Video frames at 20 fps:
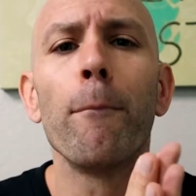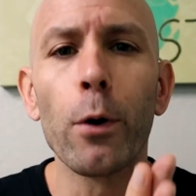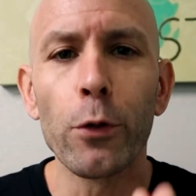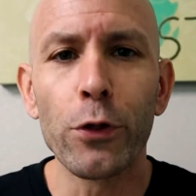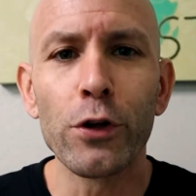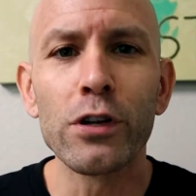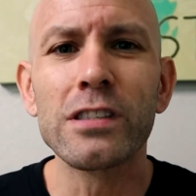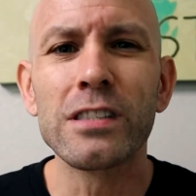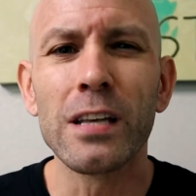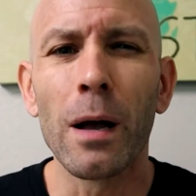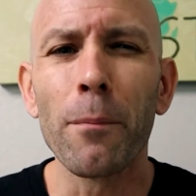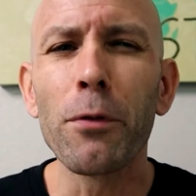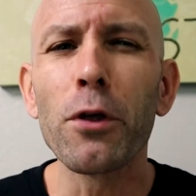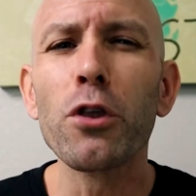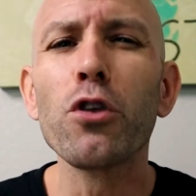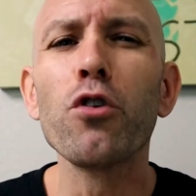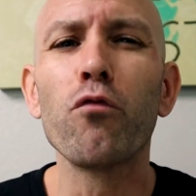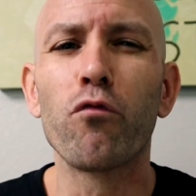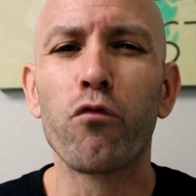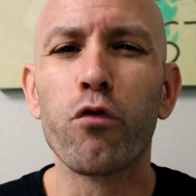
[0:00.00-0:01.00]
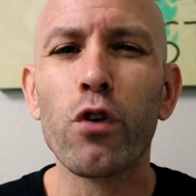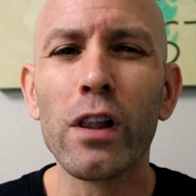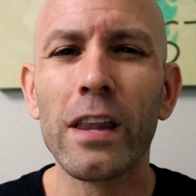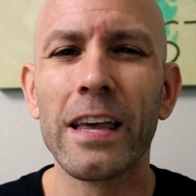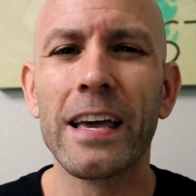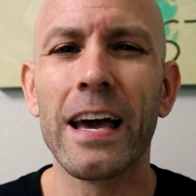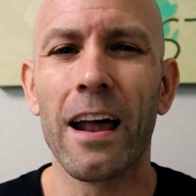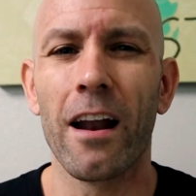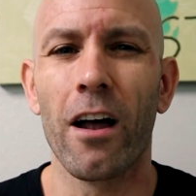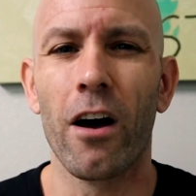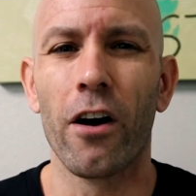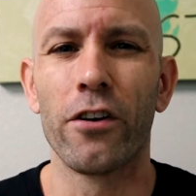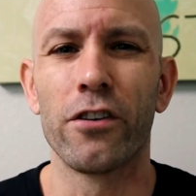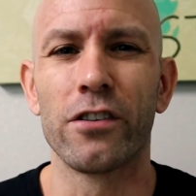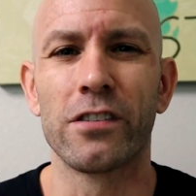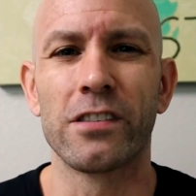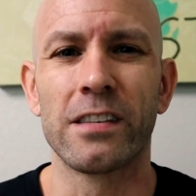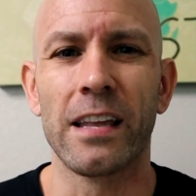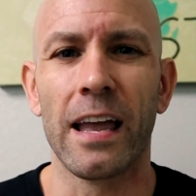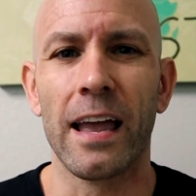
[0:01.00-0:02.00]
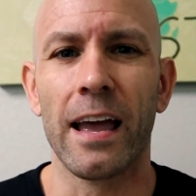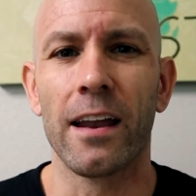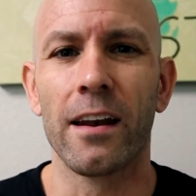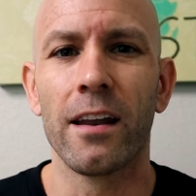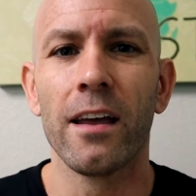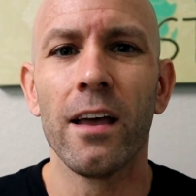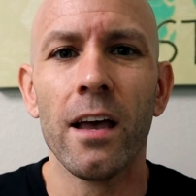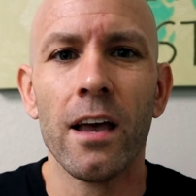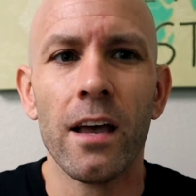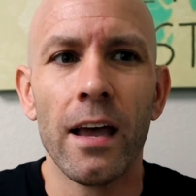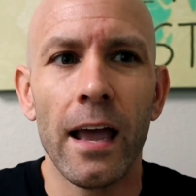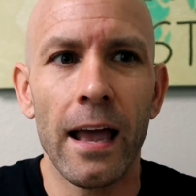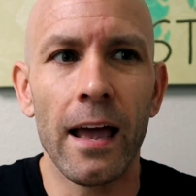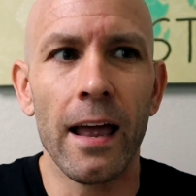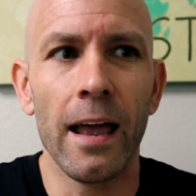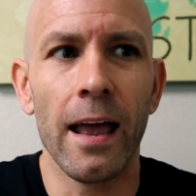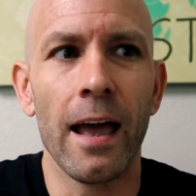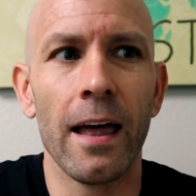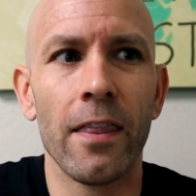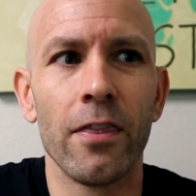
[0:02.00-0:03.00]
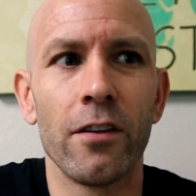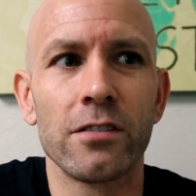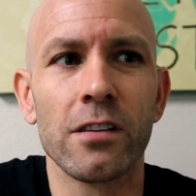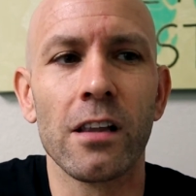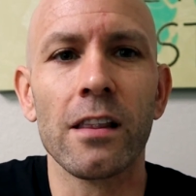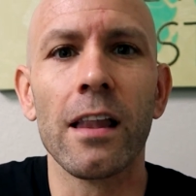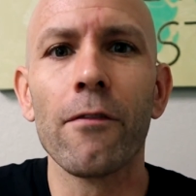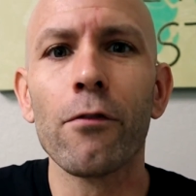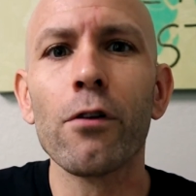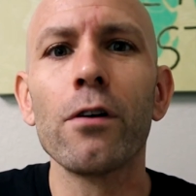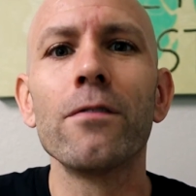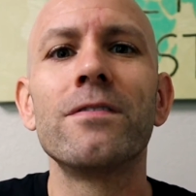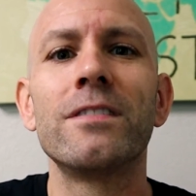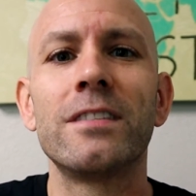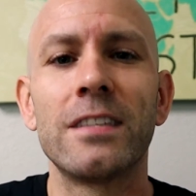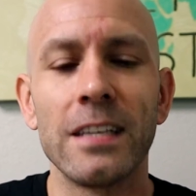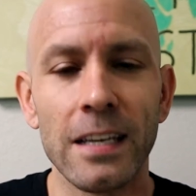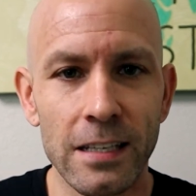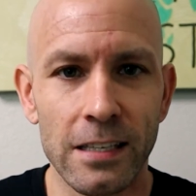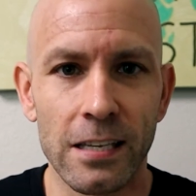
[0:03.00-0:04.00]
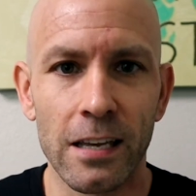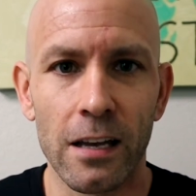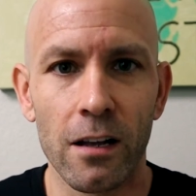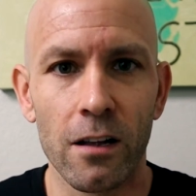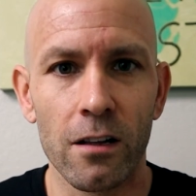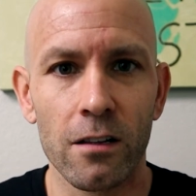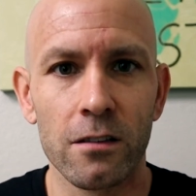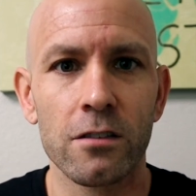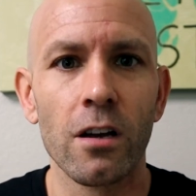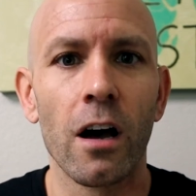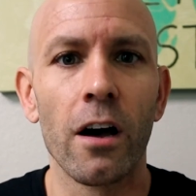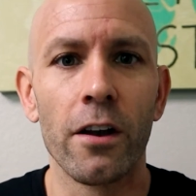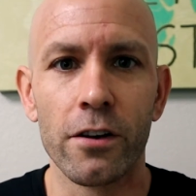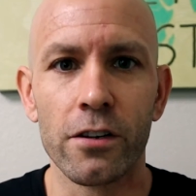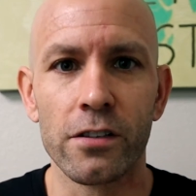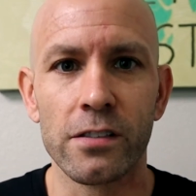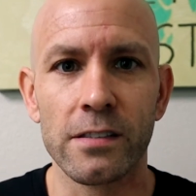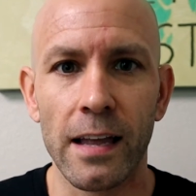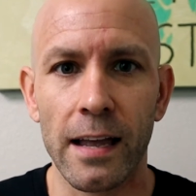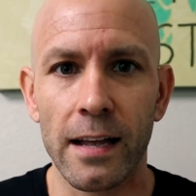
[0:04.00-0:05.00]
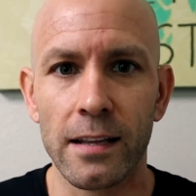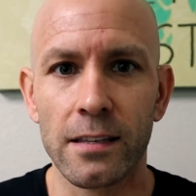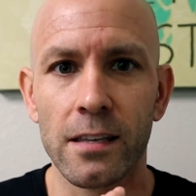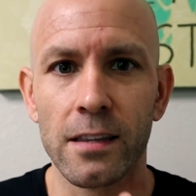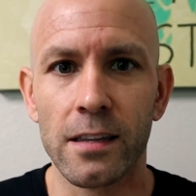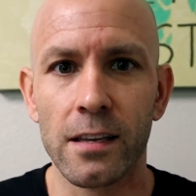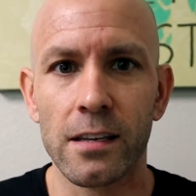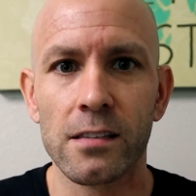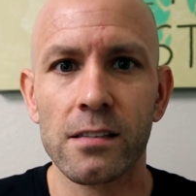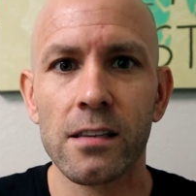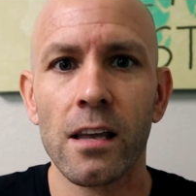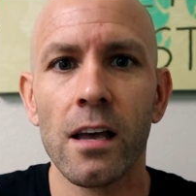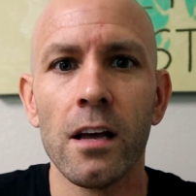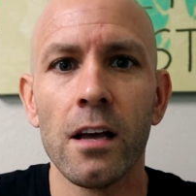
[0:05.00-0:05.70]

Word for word: but there's something you really gotta understand, and there's a level of detail to understand to this